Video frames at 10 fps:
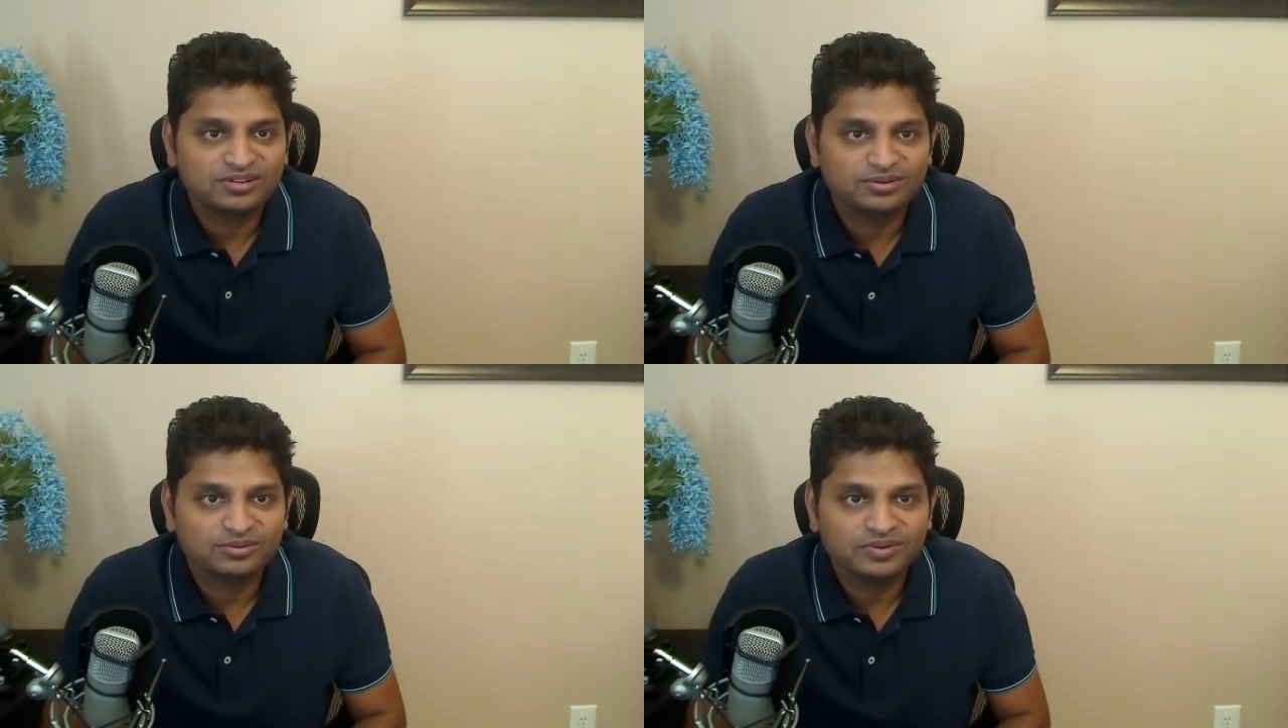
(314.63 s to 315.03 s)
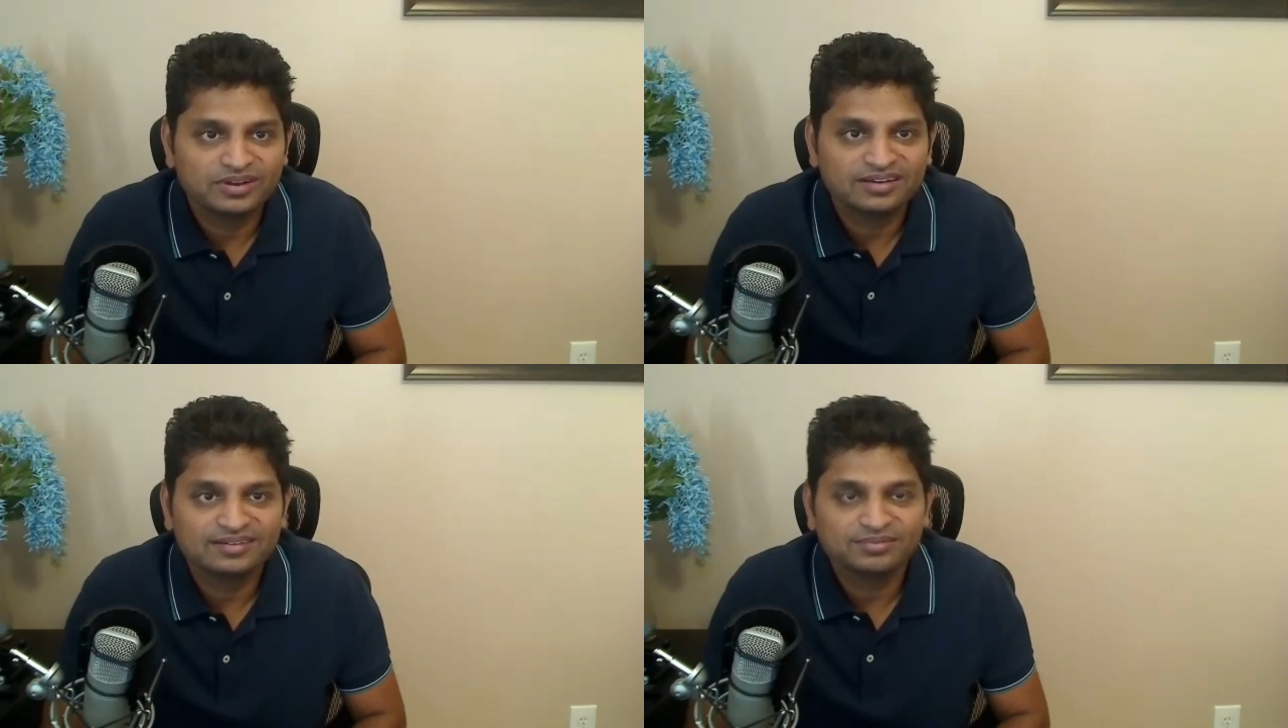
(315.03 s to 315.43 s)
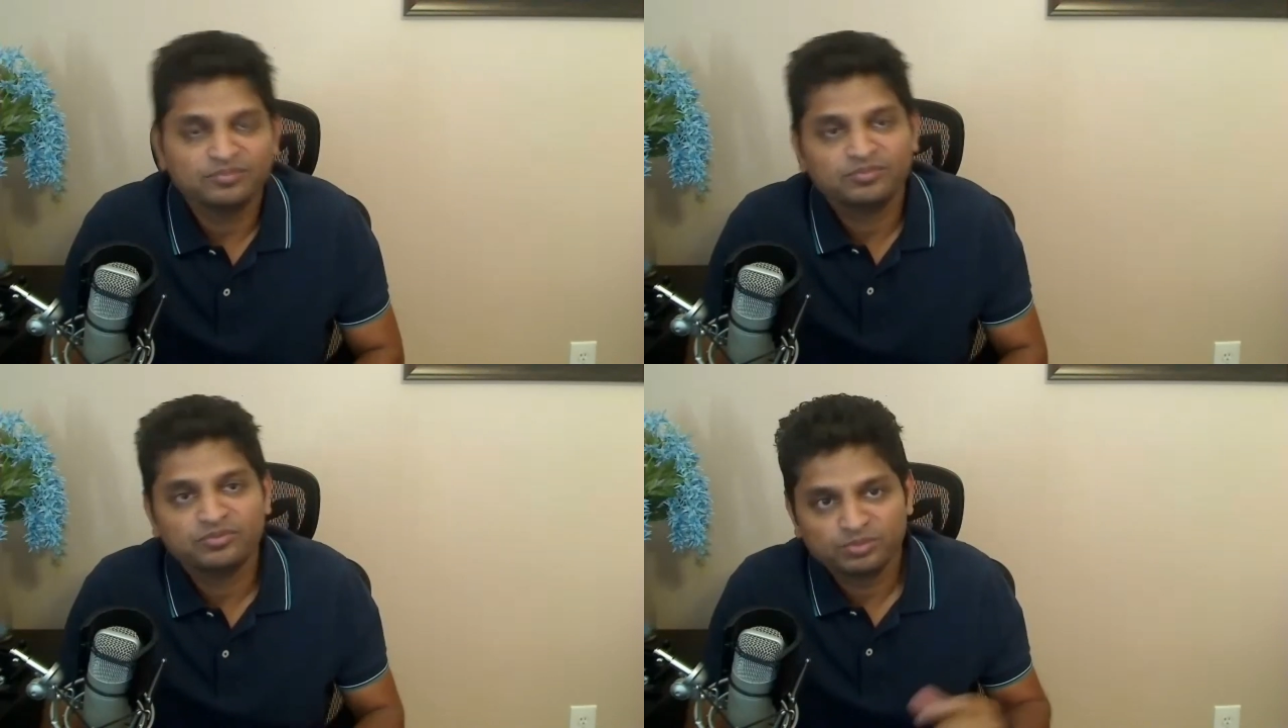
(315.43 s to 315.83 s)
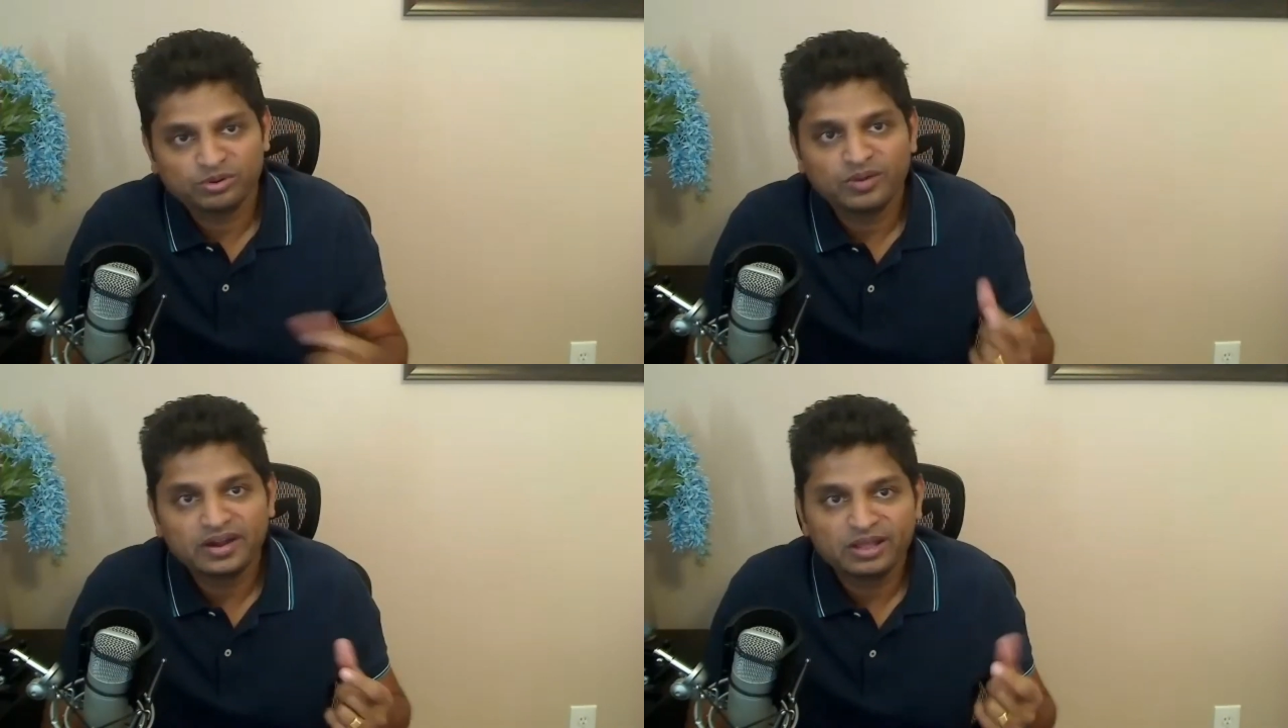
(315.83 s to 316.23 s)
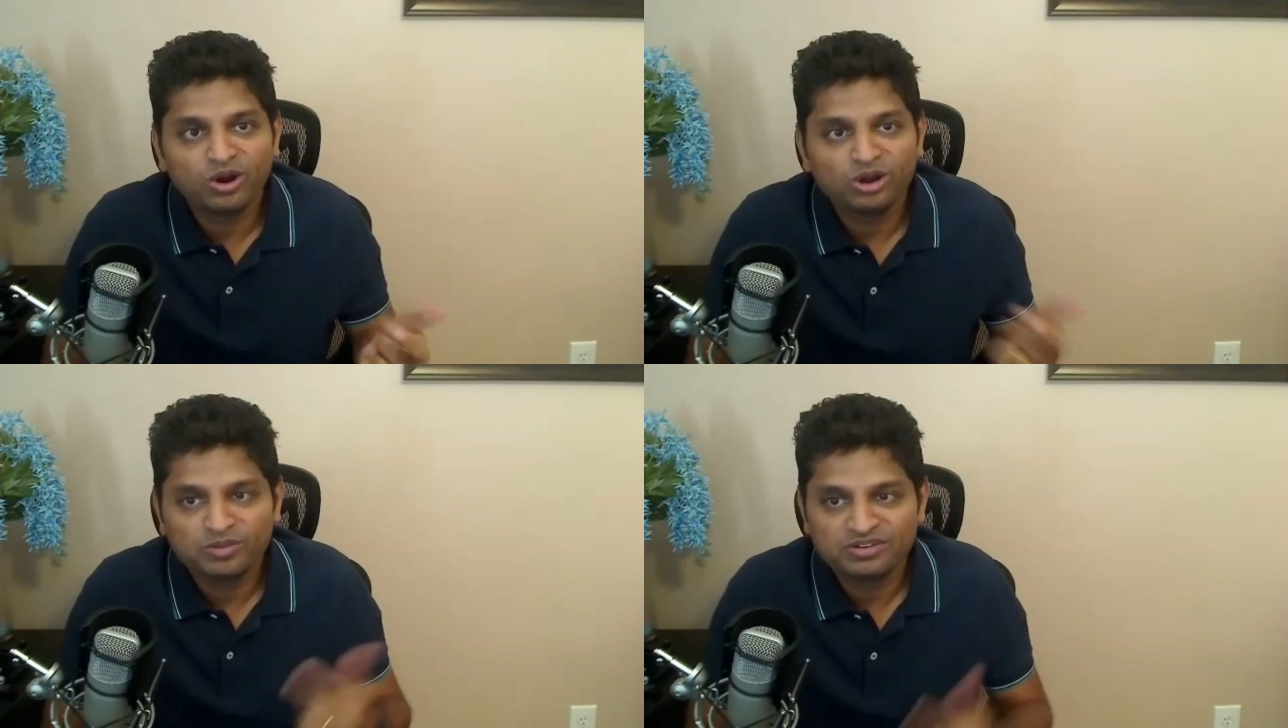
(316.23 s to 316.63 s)
were providing
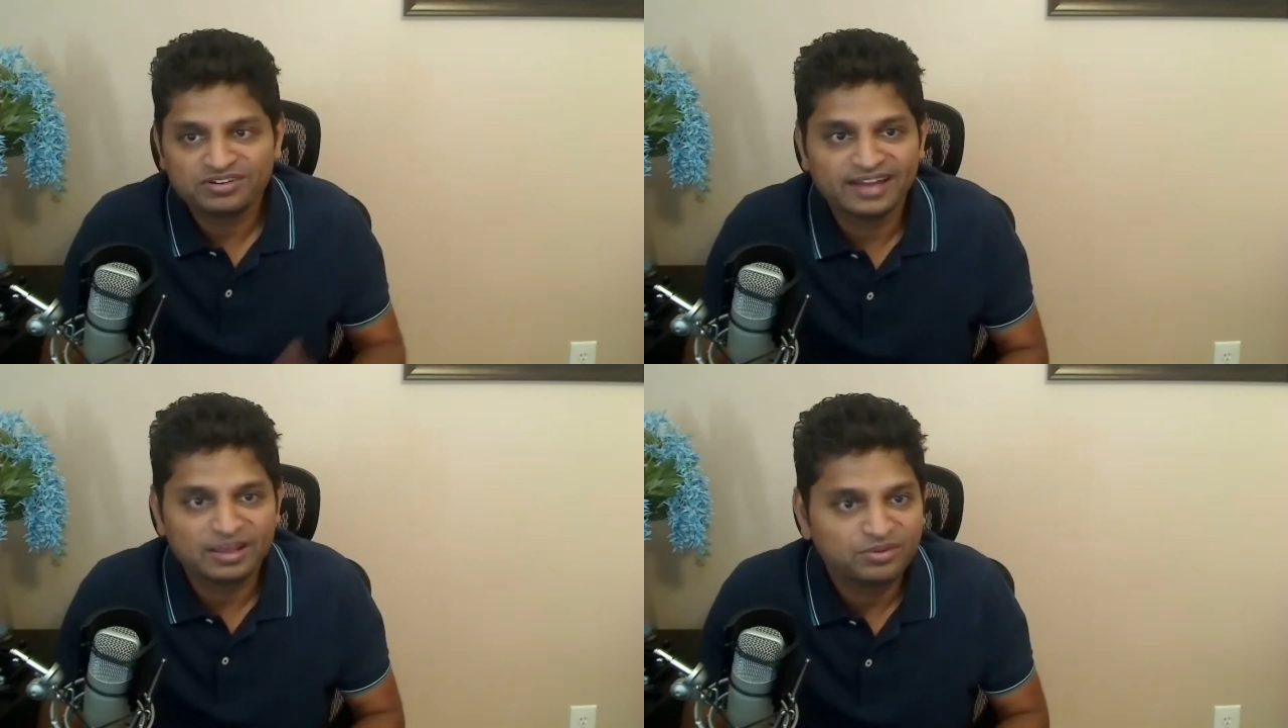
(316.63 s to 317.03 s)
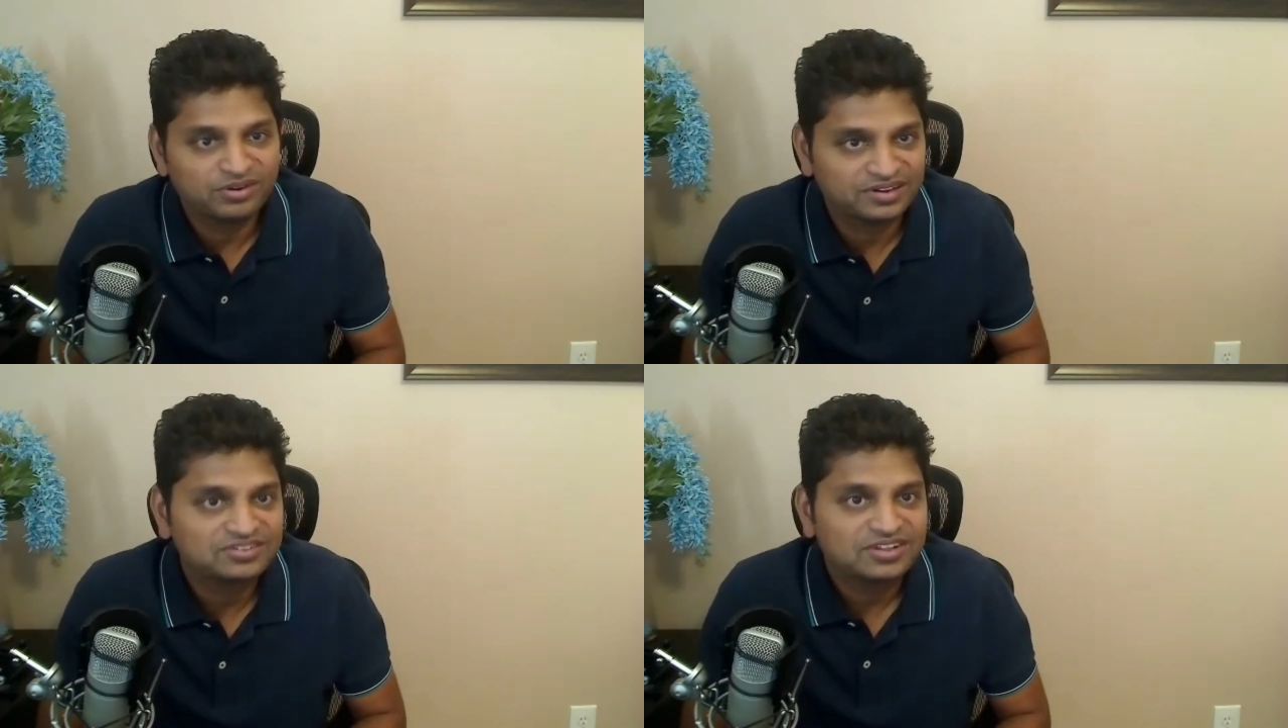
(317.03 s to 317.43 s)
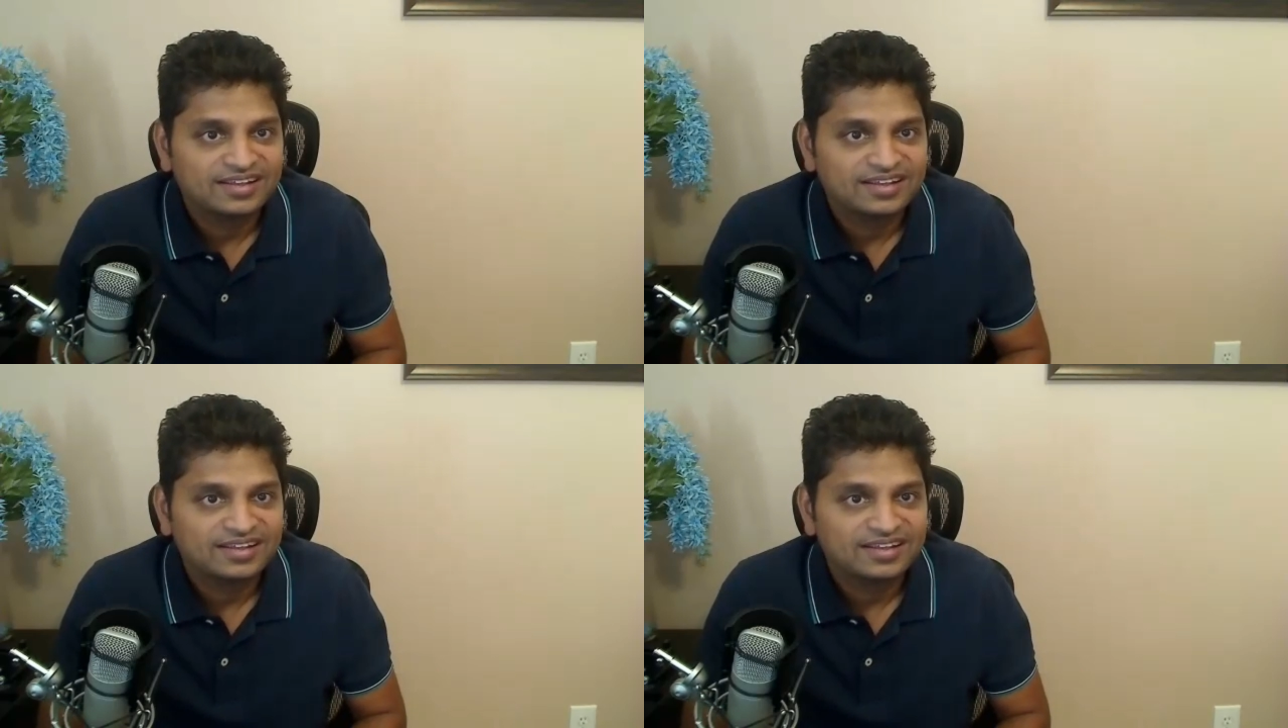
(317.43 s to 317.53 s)
automation libraries,